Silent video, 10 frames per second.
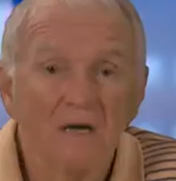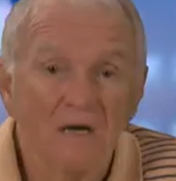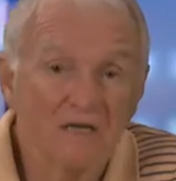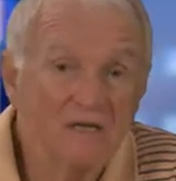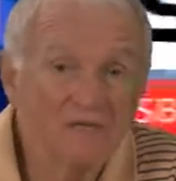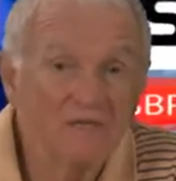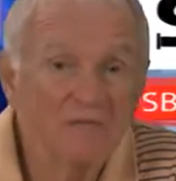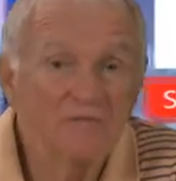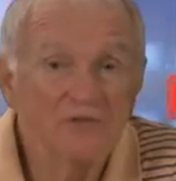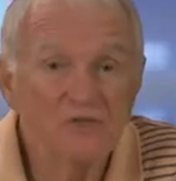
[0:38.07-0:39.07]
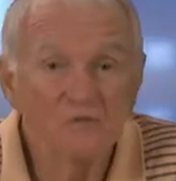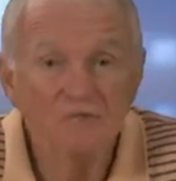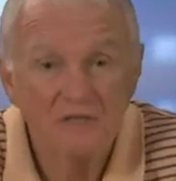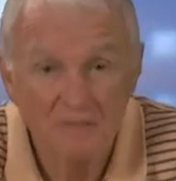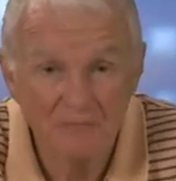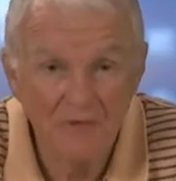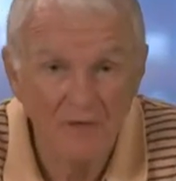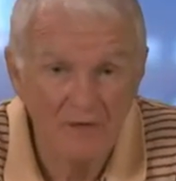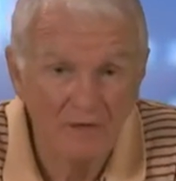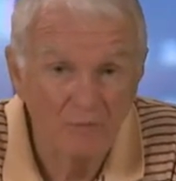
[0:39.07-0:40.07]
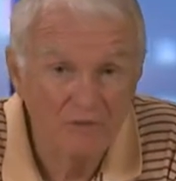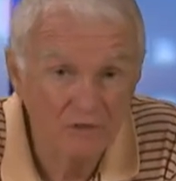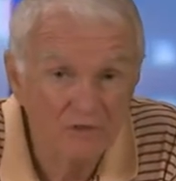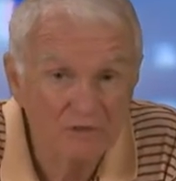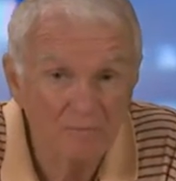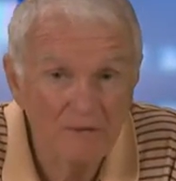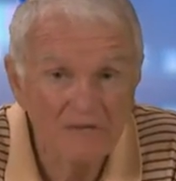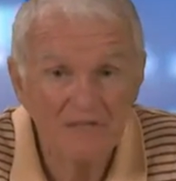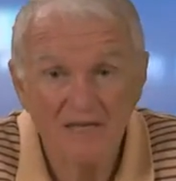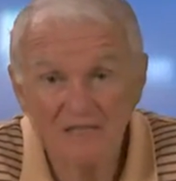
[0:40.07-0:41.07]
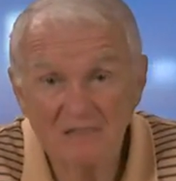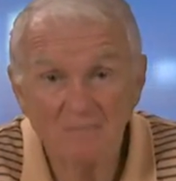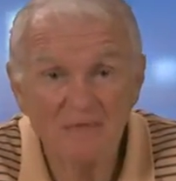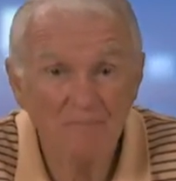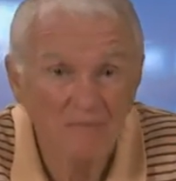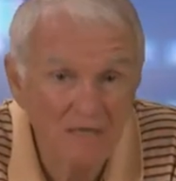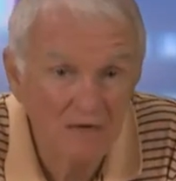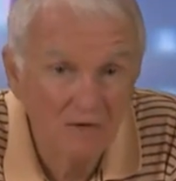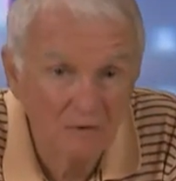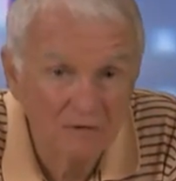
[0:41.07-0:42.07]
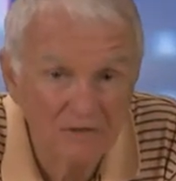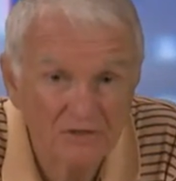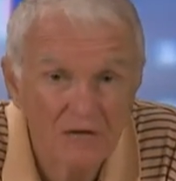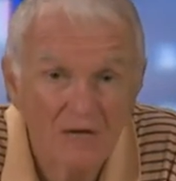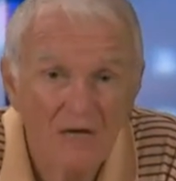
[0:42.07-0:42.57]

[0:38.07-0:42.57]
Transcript: Our countdown resumes at number 30 with Houston-based SBP Holdings,